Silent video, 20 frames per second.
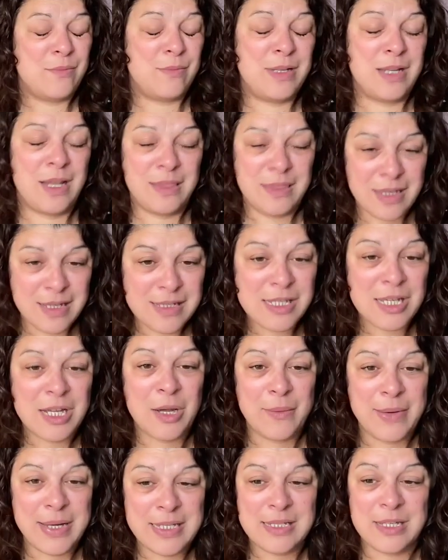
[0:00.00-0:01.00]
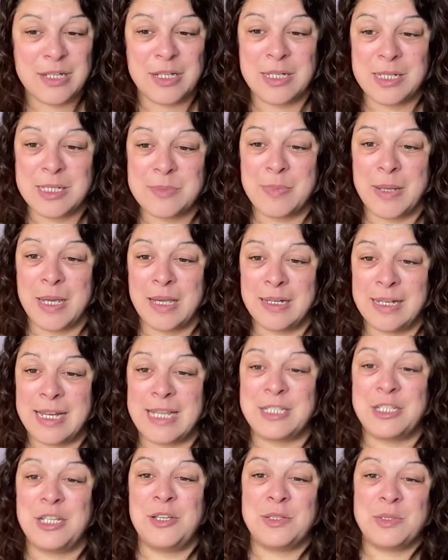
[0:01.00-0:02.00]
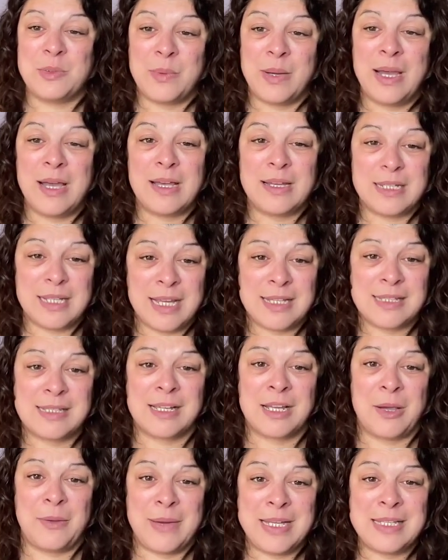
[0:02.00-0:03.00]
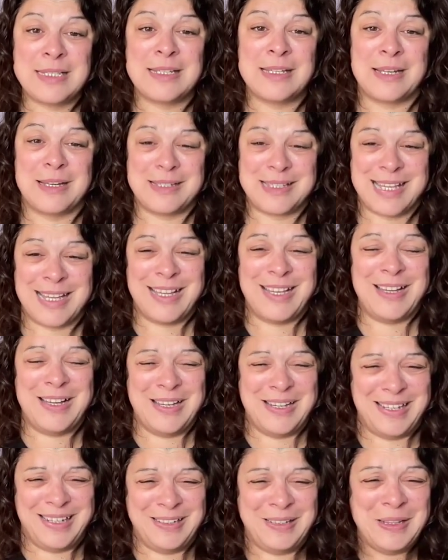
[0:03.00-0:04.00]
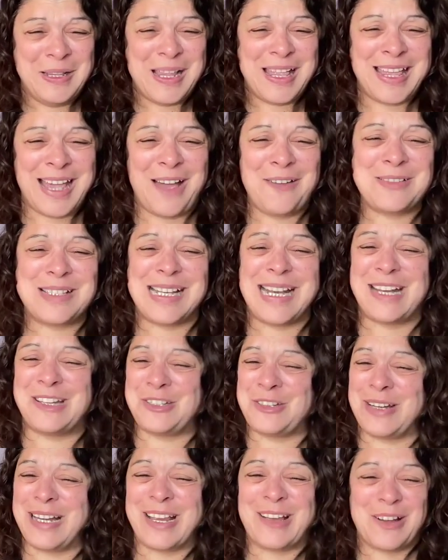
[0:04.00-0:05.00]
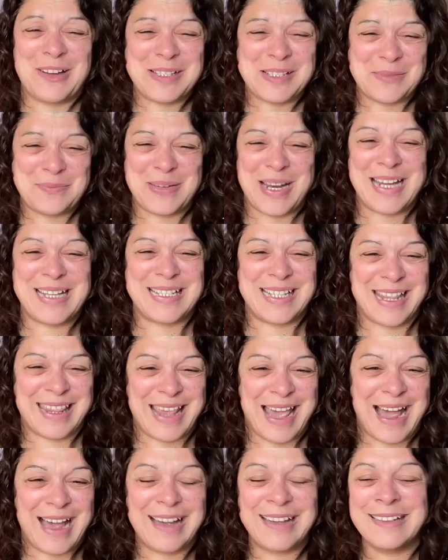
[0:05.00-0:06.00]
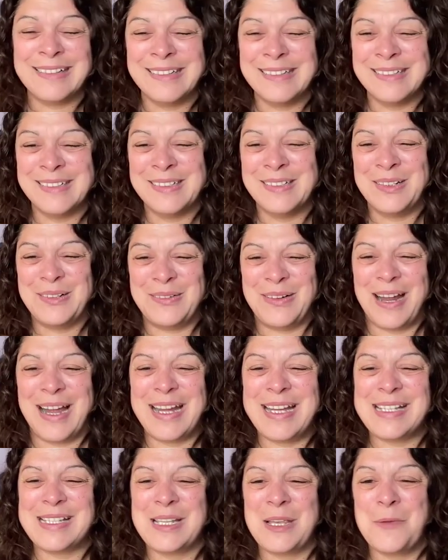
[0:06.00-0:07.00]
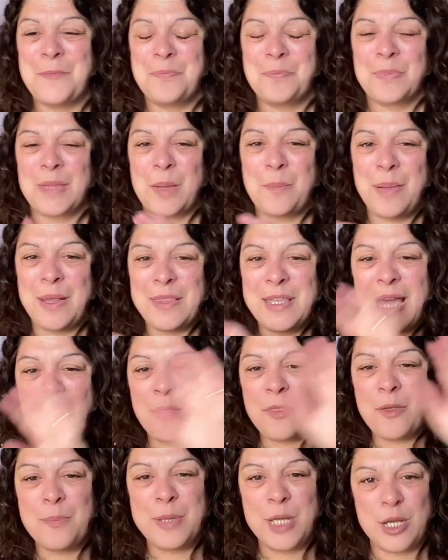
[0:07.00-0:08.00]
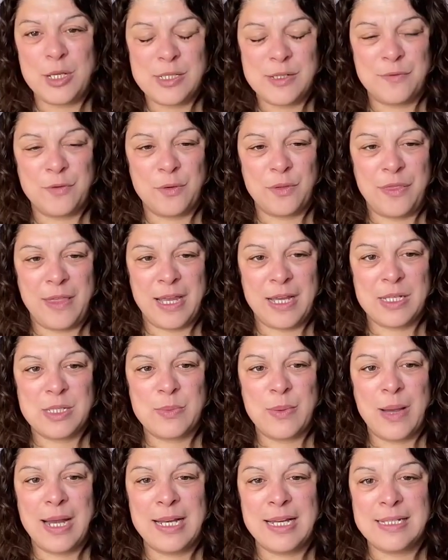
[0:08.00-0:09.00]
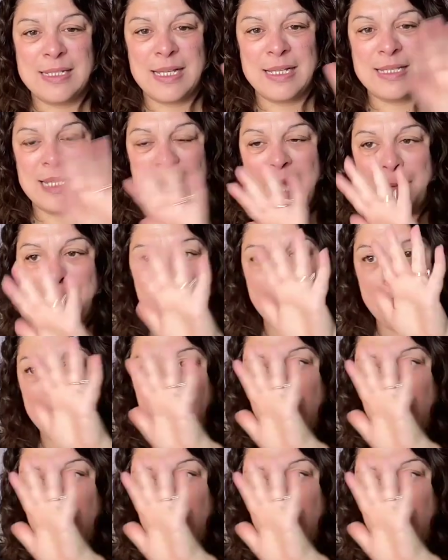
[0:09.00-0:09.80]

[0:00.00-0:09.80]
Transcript: nothing is a coincidence, but let's use the word. It's a coincidence. I was literally contemplating that, right? But the other beautiful thing as well is that